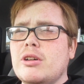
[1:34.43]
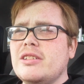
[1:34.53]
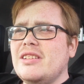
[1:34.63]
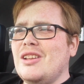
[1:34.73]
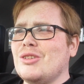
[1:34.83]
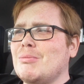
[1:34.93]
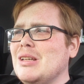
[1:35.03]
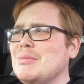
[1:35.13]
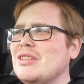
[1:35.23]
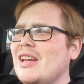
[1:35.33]
but you know,
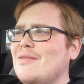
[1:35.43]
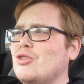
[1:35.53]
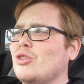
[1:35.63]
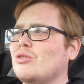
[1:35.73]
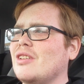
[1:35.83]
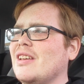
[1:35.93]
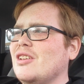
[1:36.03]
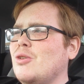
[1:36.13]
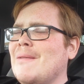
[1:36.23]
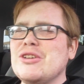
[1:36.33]
sometimes in life you just
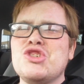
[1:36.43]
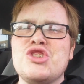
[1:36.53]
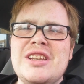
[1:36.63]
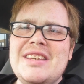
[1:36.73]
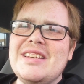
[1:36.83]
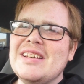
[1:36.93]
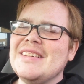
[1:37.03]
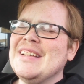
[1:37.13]
like you have a shitty,